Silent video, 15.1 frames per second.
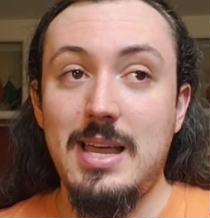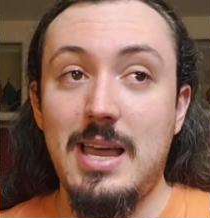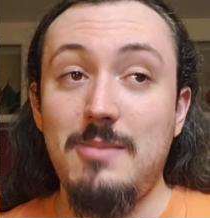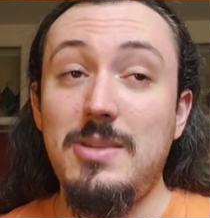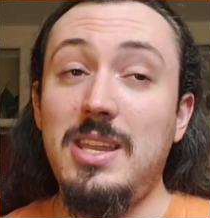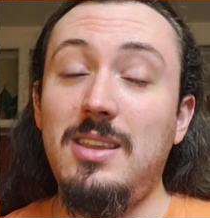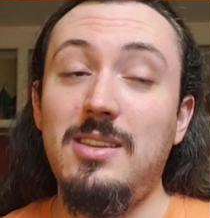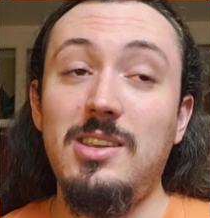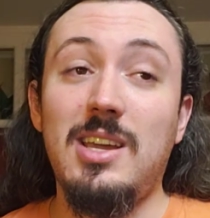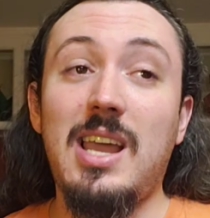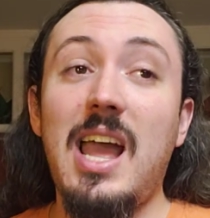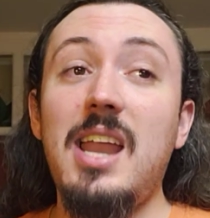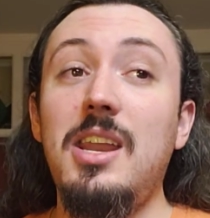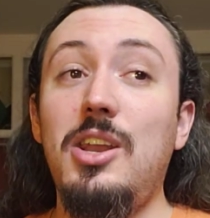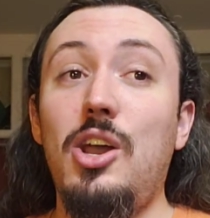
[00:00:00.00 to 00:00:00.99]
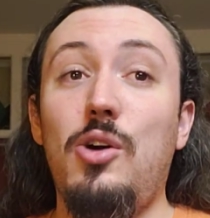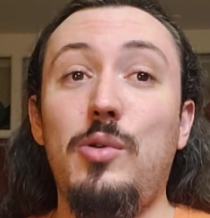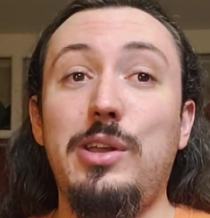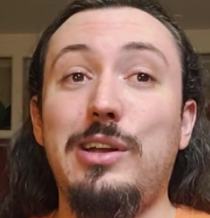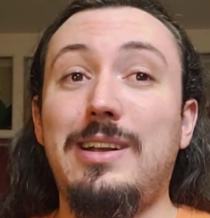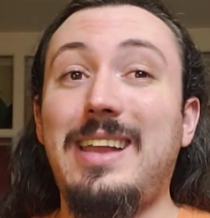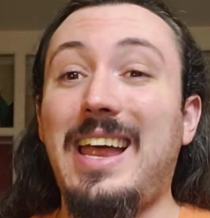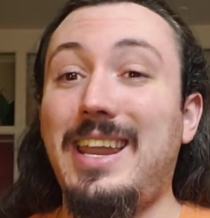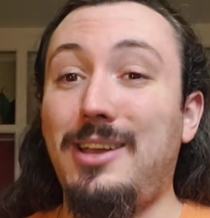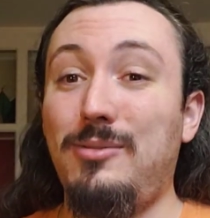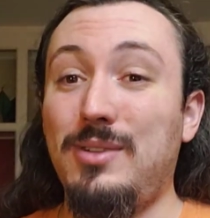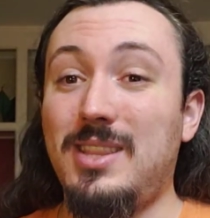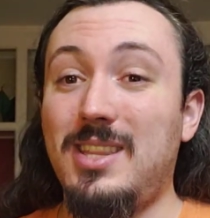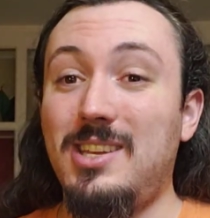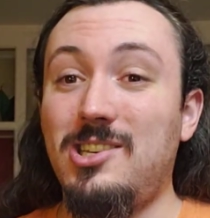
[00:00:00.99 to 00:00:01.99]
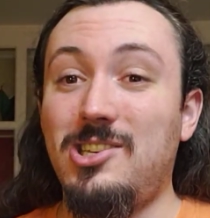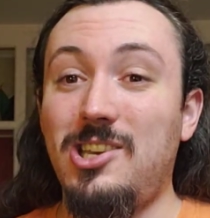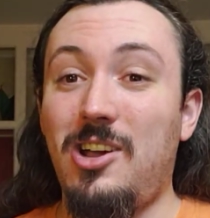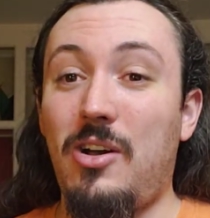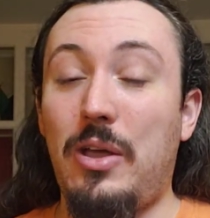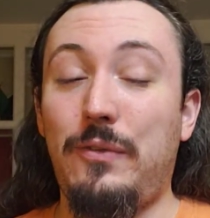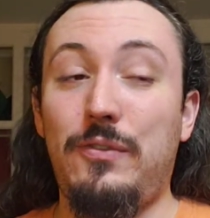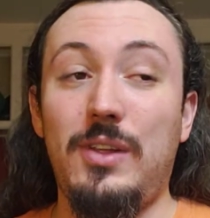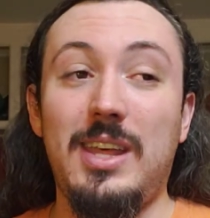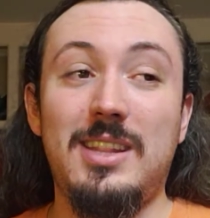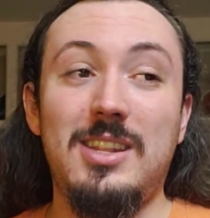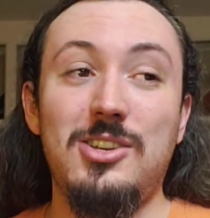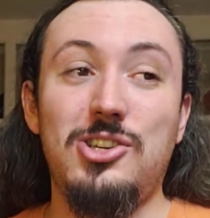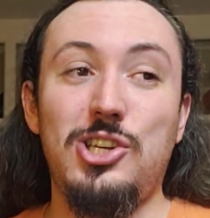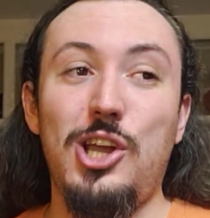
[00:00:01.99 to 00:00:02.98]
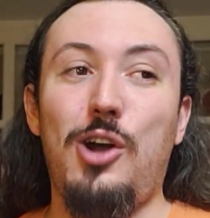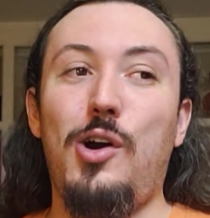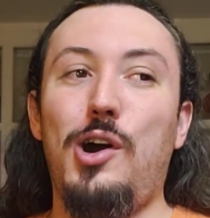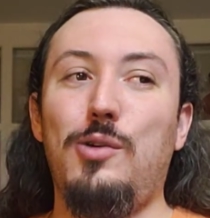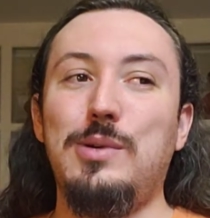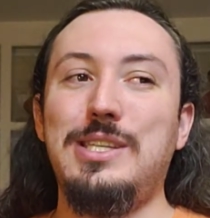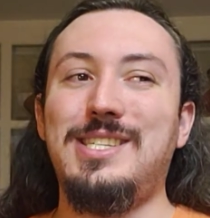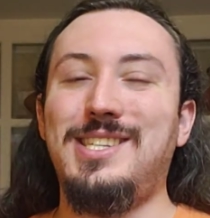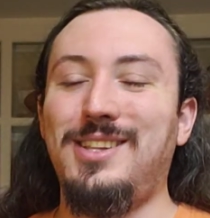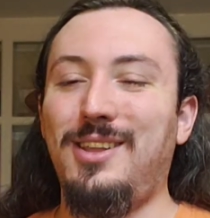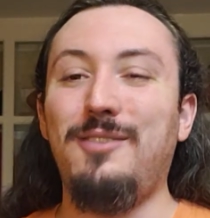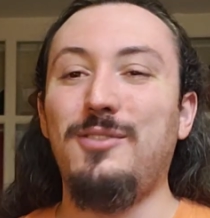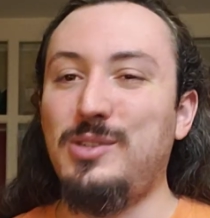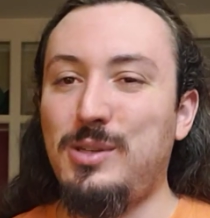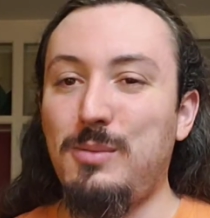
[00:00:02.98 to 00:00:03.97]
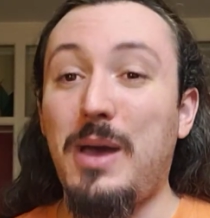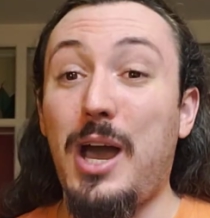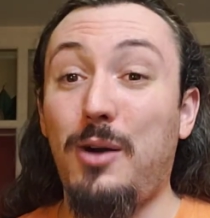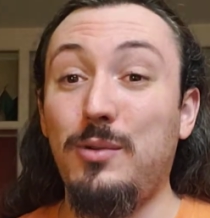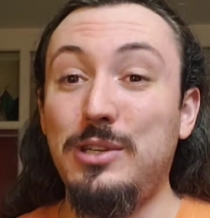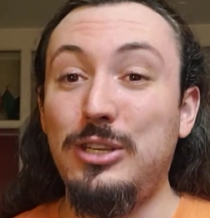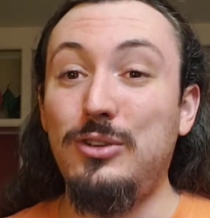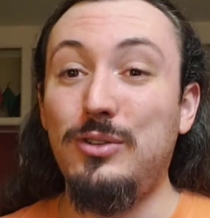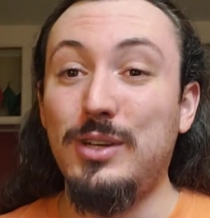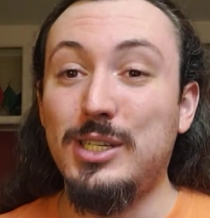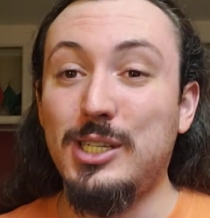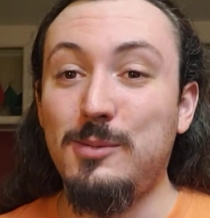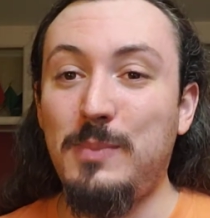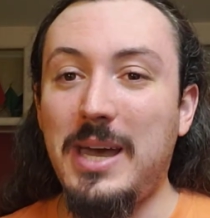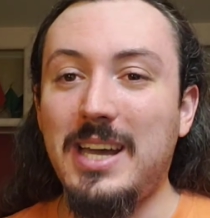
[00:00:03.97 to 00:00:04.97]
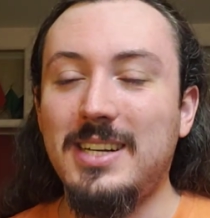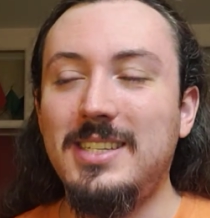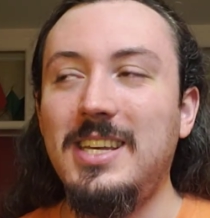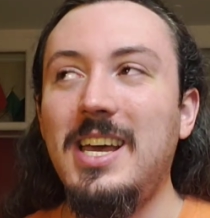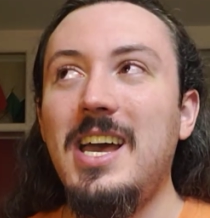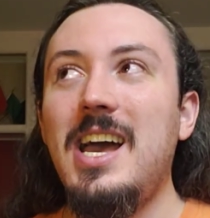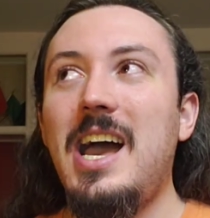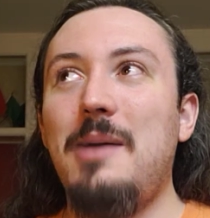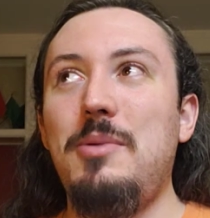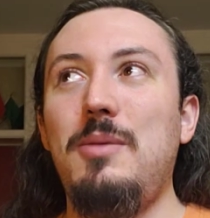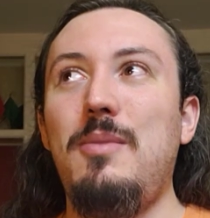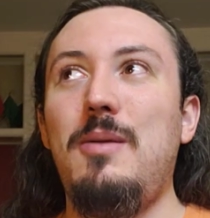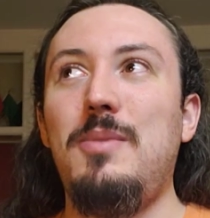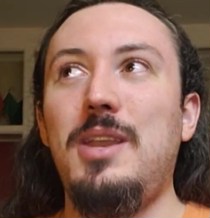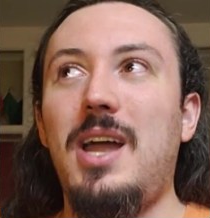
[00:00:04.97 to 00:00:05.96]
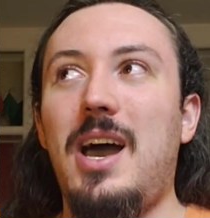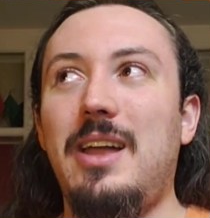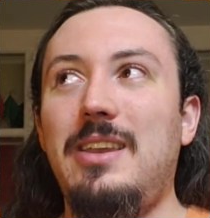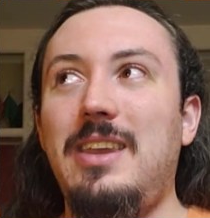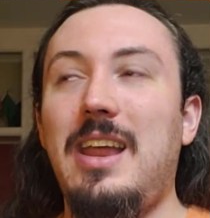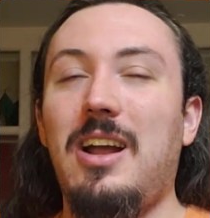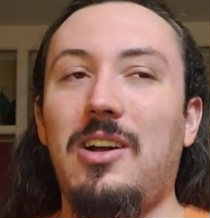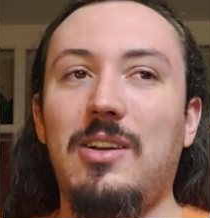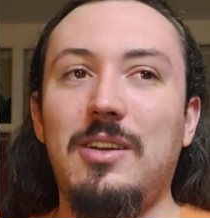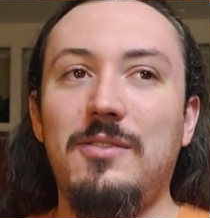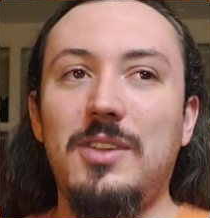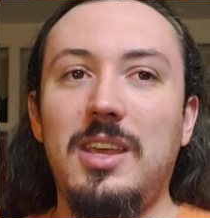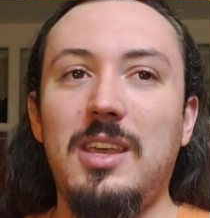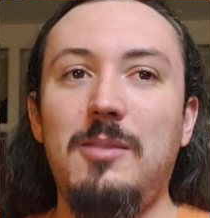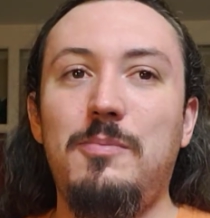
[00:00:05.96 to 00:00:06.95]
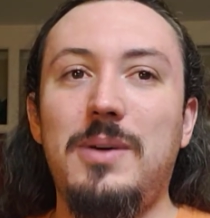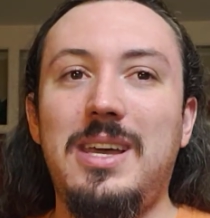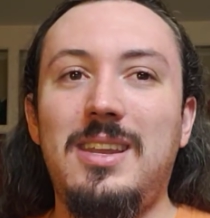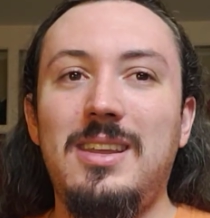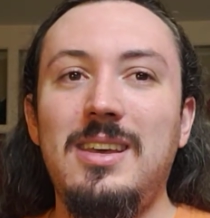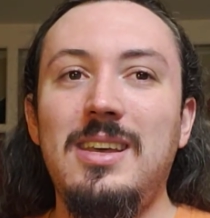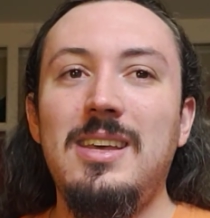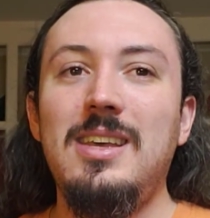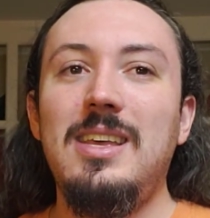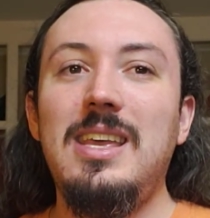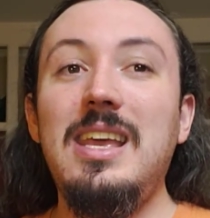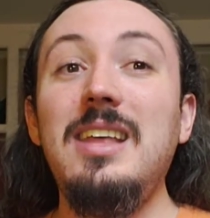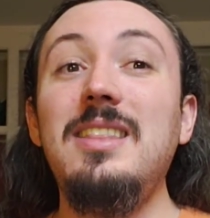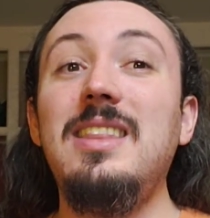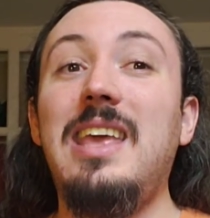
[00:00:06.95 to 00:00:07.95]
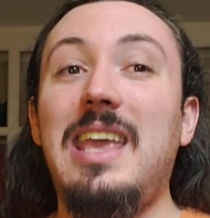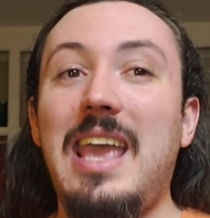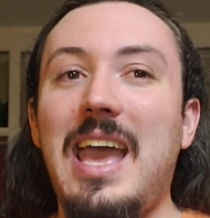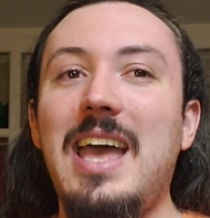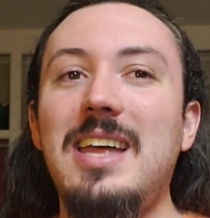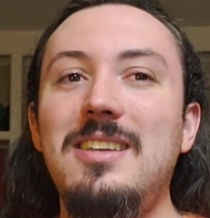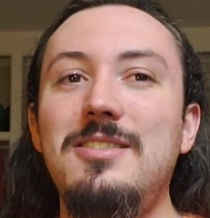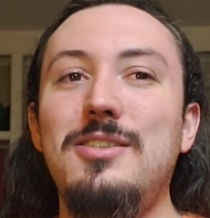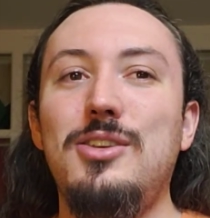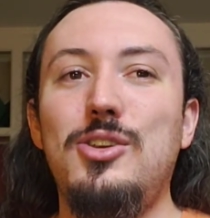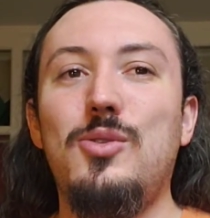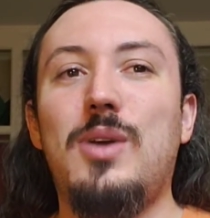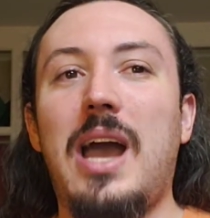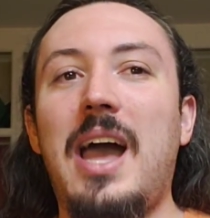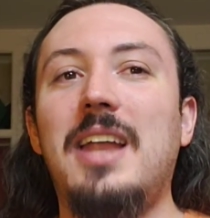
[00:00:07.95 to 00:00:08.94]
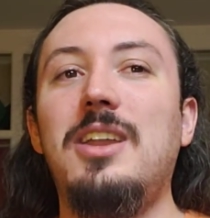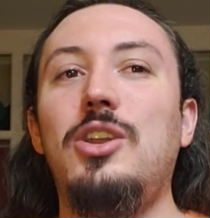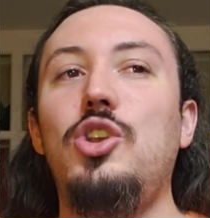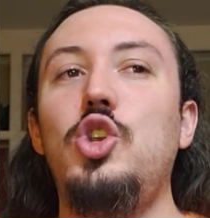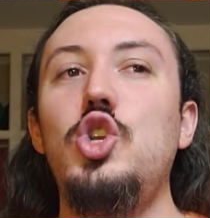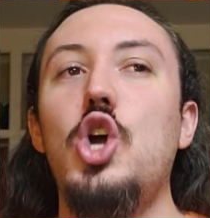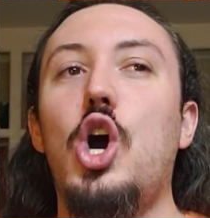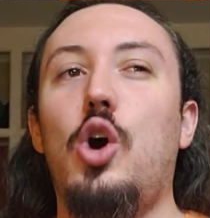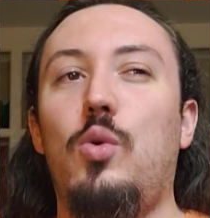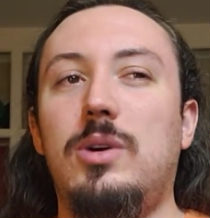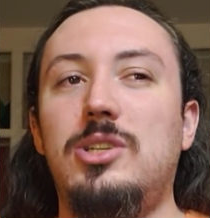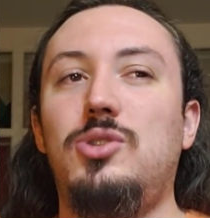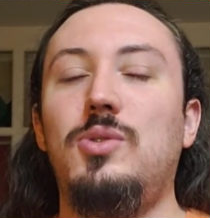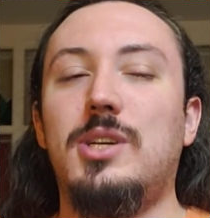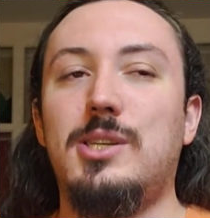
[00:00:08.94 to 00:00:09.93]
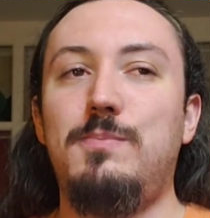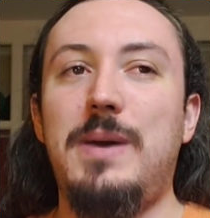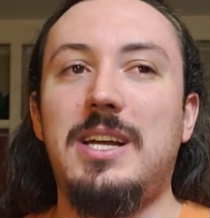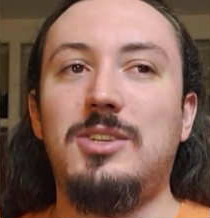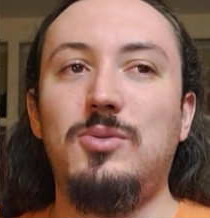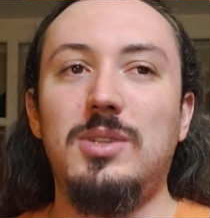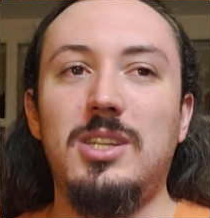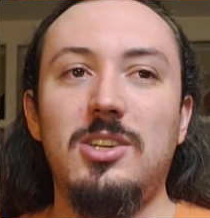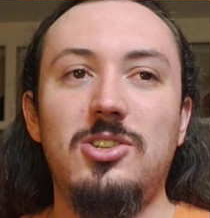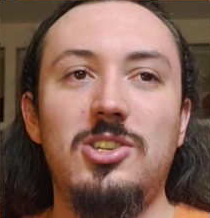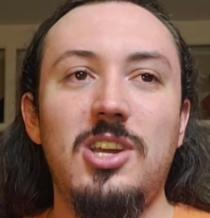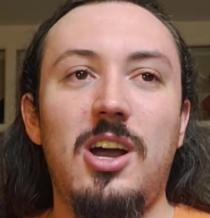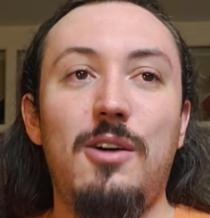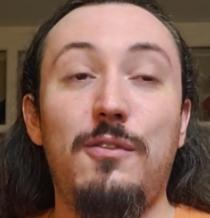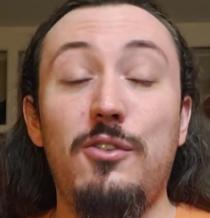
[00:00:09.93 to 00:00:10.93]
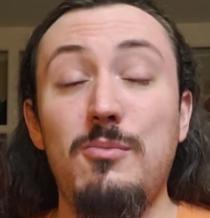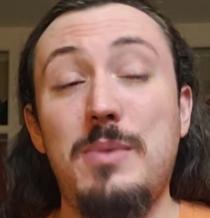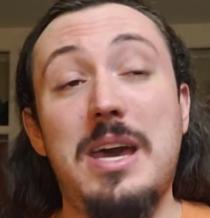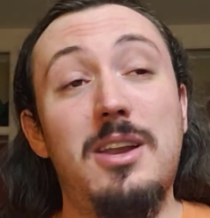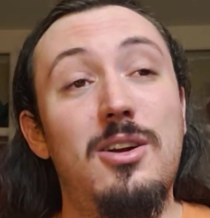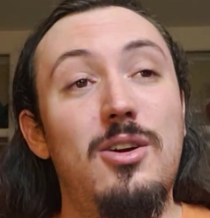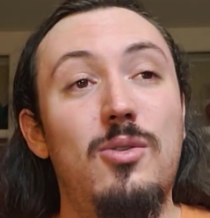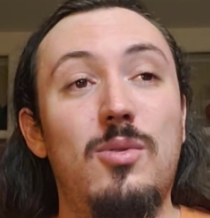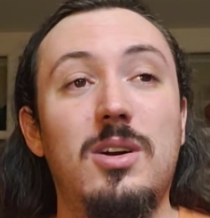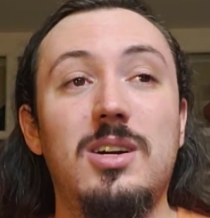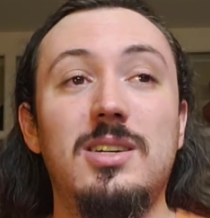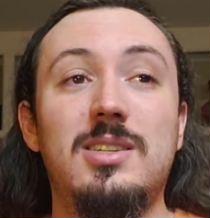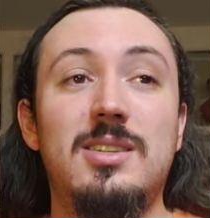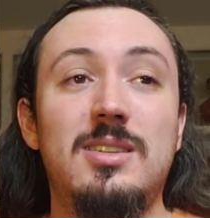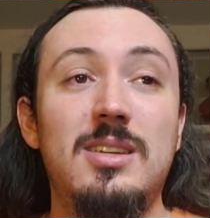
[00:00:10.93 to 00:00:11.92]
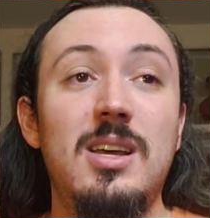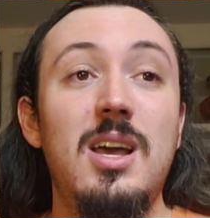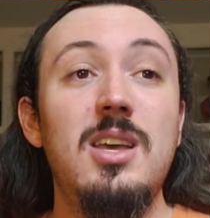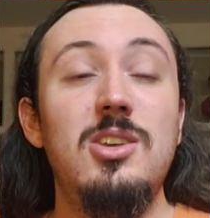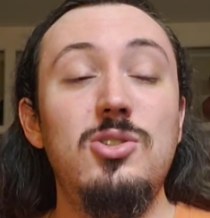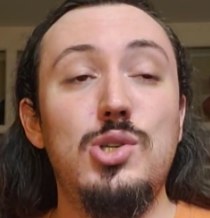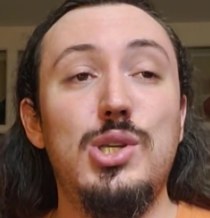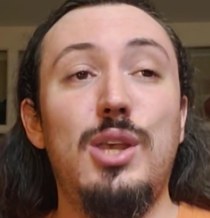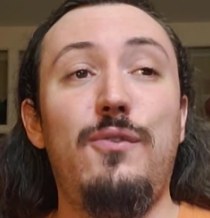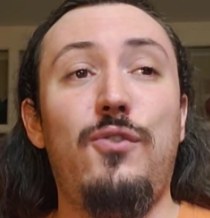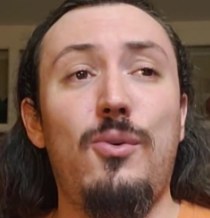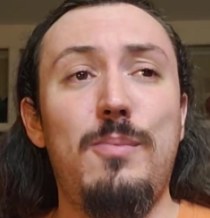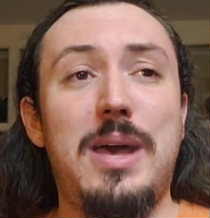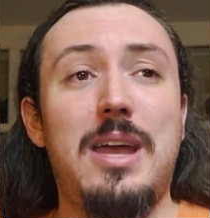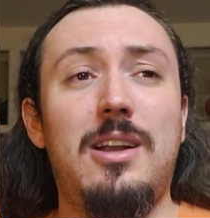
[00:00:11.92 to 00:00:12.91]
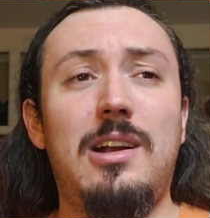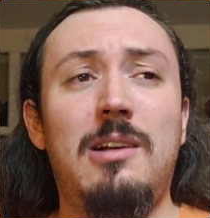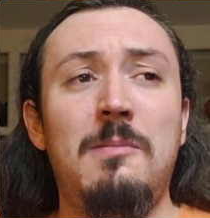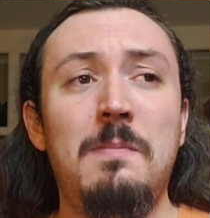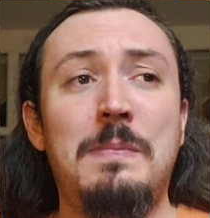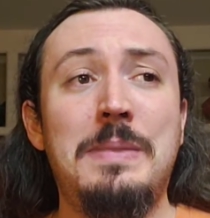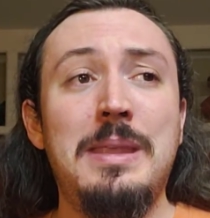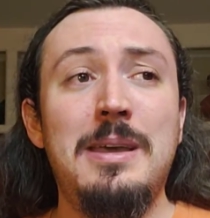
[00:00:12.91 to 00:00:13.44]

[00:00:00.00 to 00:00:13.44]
I mean, you kind of know what you're getting with this show. I feel like this show always delivers about what you'd expect. I mean, maybe not narratively, but in the end, you kind of know what to expect with this show, for better or worse. Usually for better.